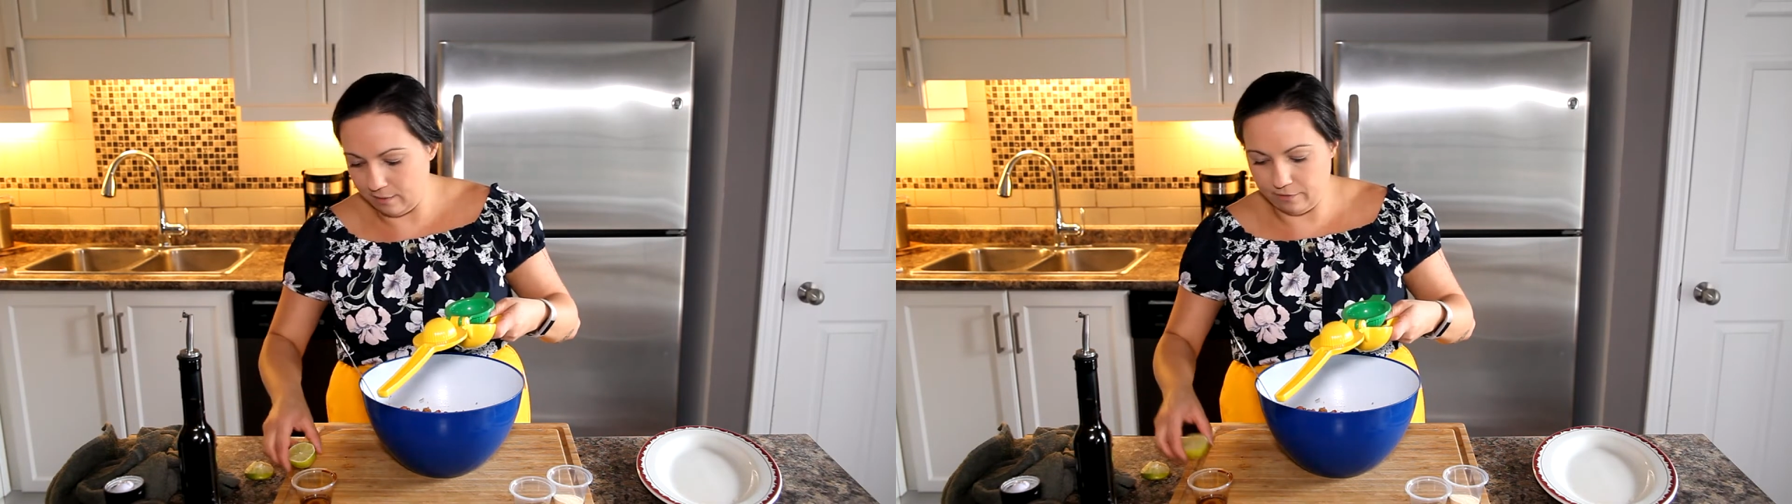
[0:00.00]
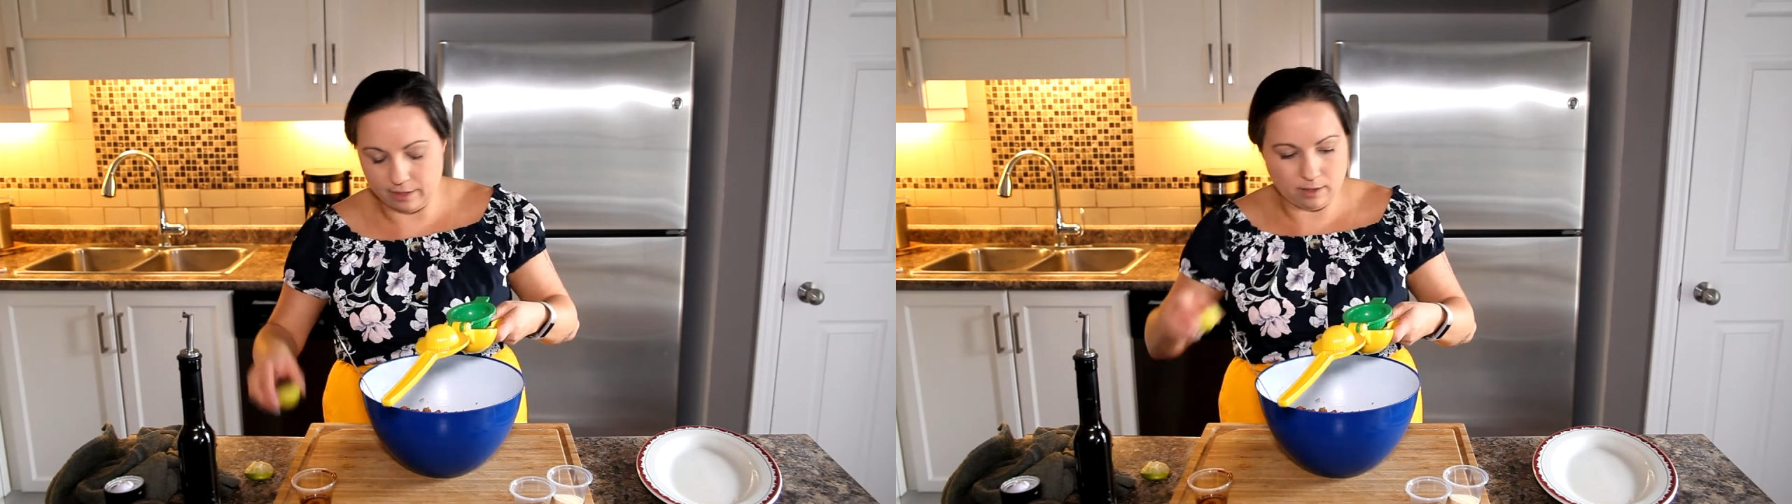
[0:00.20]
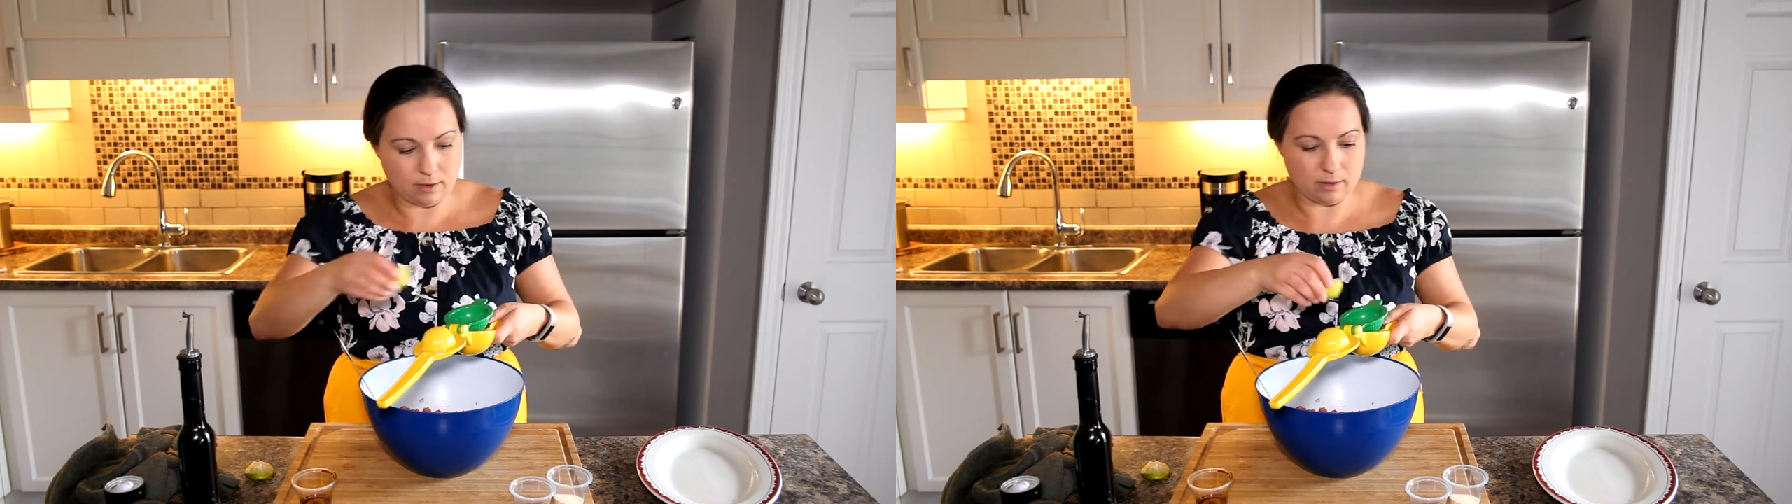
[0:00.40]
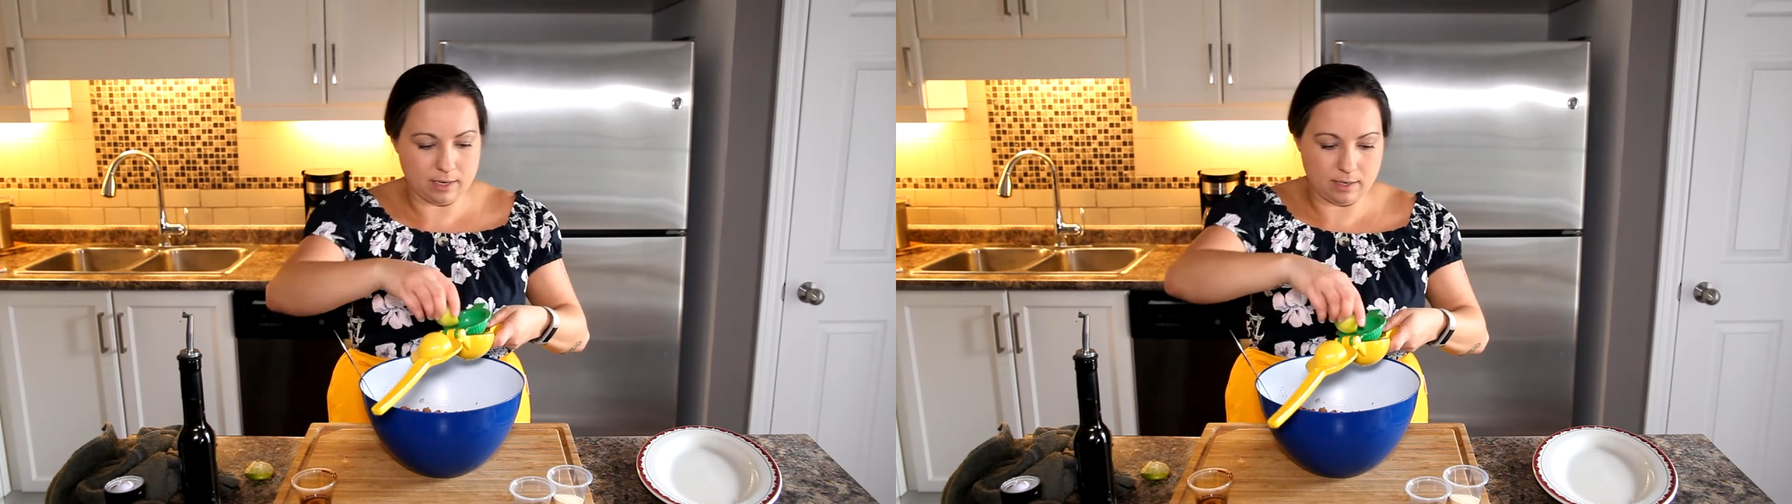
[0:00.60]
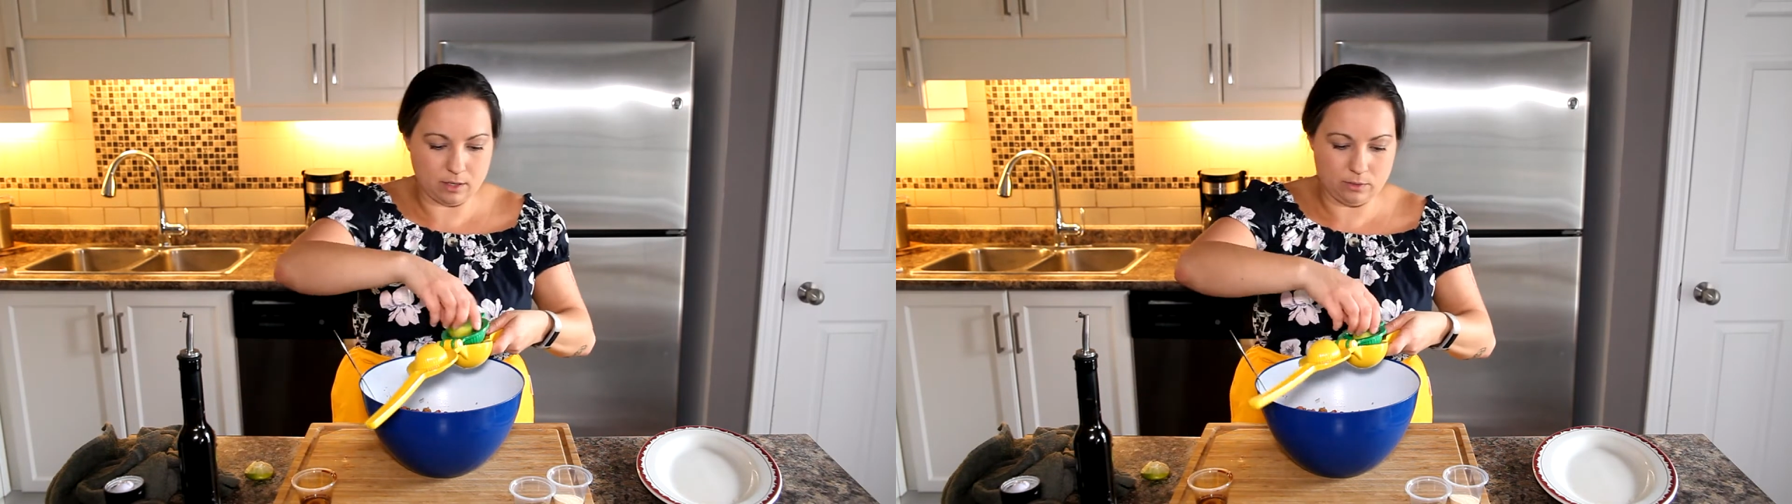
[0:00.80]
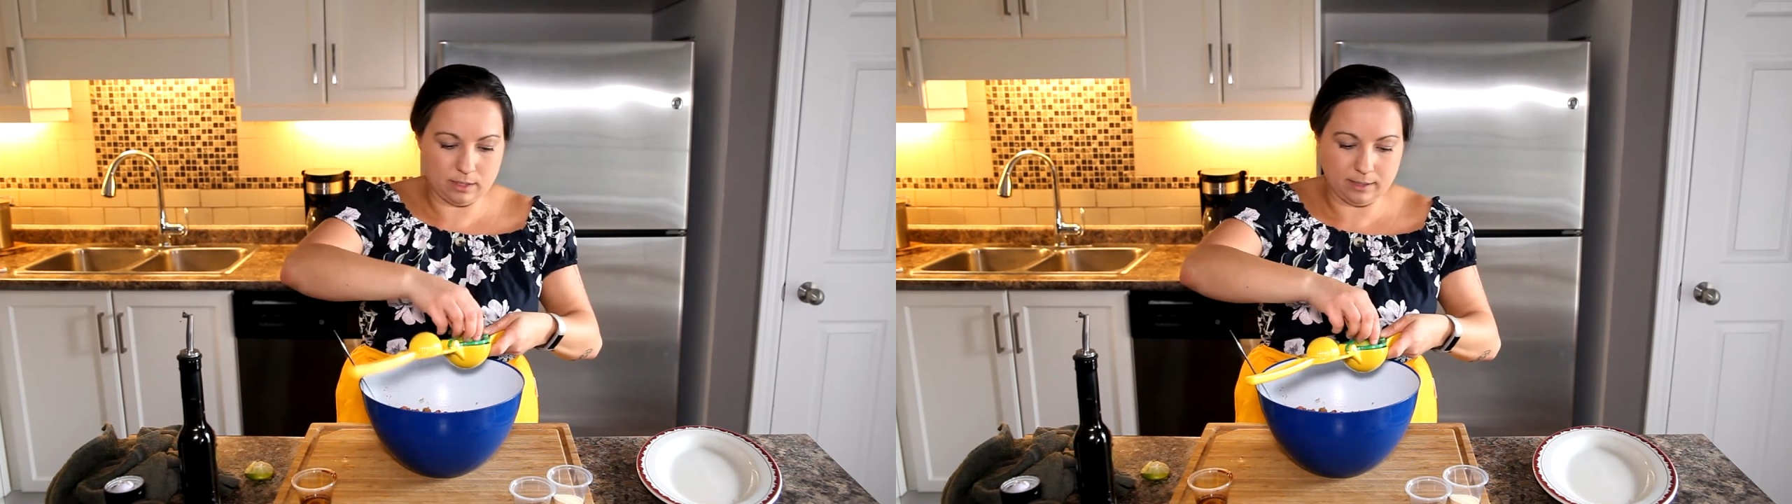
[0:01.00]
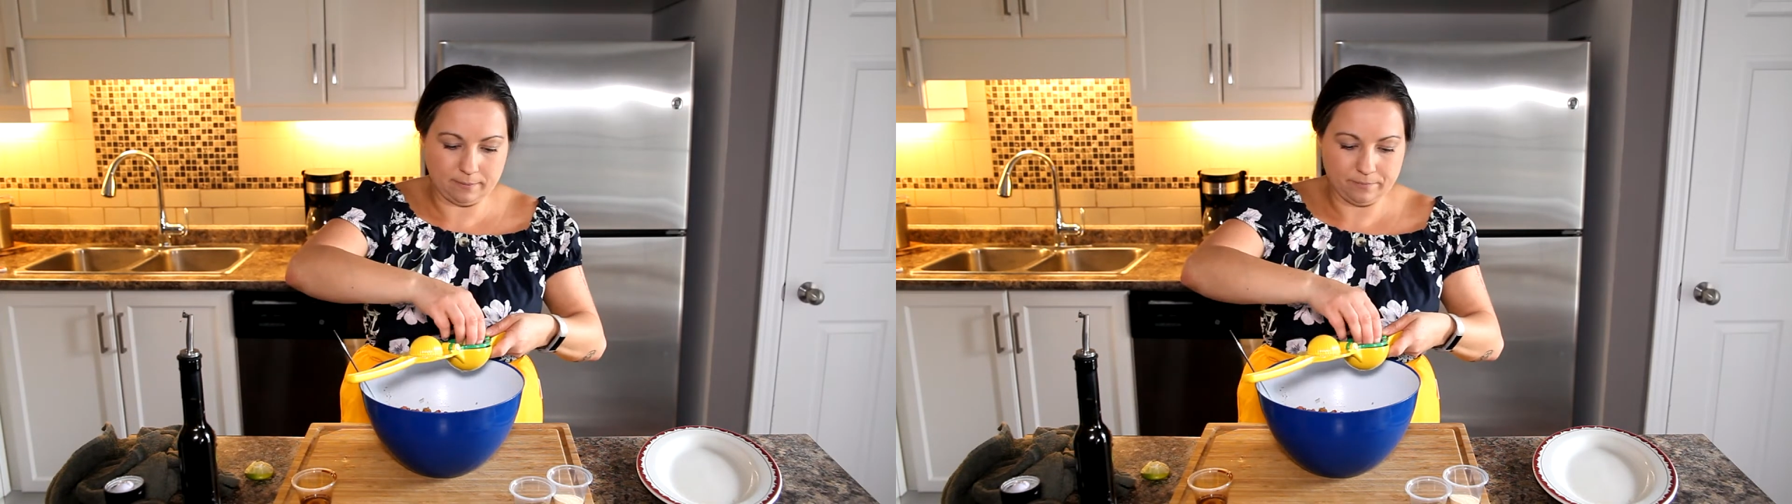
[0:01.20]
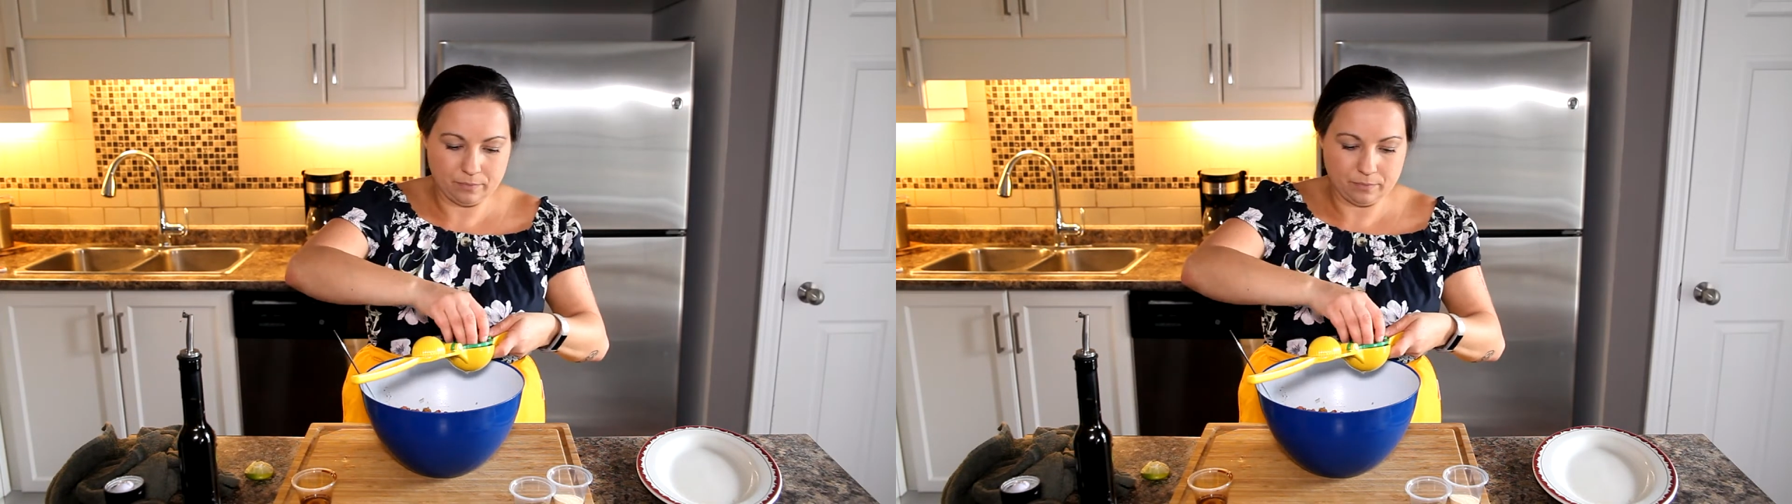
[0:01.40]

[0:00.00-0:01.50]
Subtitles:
and figured out how to use it,